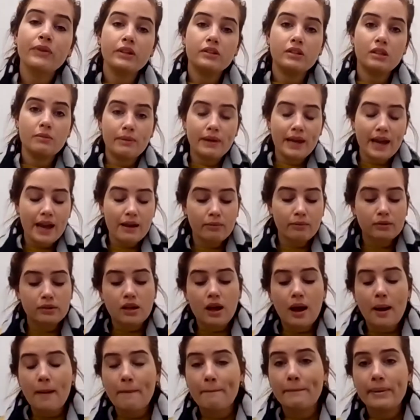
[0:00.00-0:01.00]
to be able to
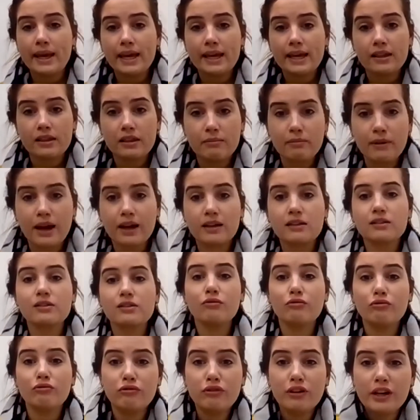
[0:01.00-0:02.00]
unpick the maths
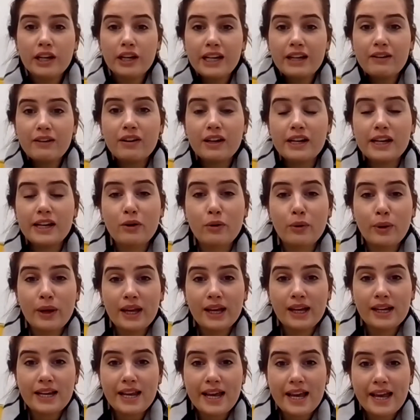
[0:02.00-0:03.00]
really
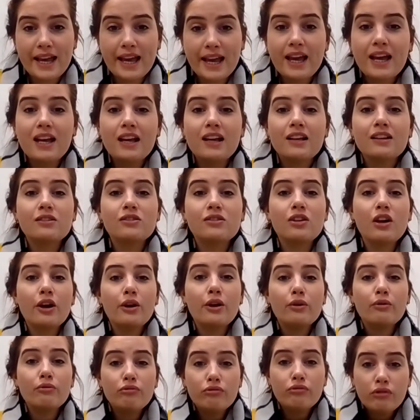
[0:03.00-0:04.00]
quickly.
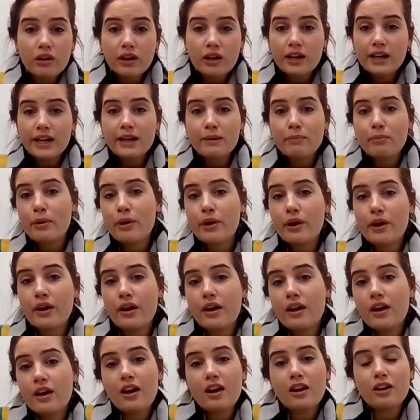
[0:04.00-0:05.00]
So really put
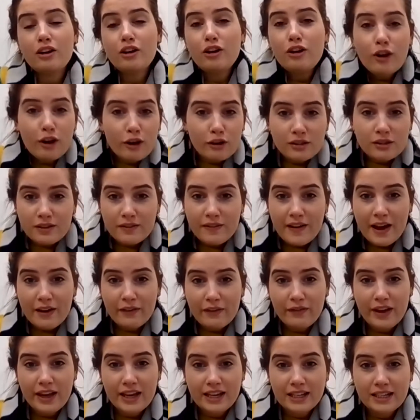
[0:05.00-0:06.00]
lots of
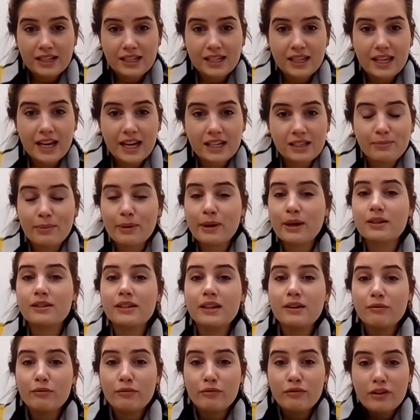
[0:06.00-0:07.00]
effort into this, because
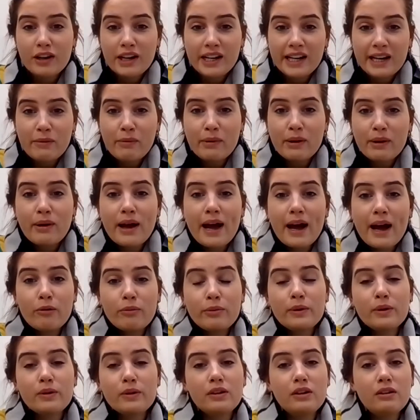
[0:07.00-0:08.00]
it really will
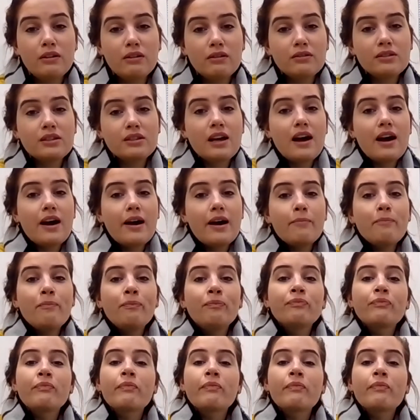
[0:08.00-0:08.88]
help you in the long term.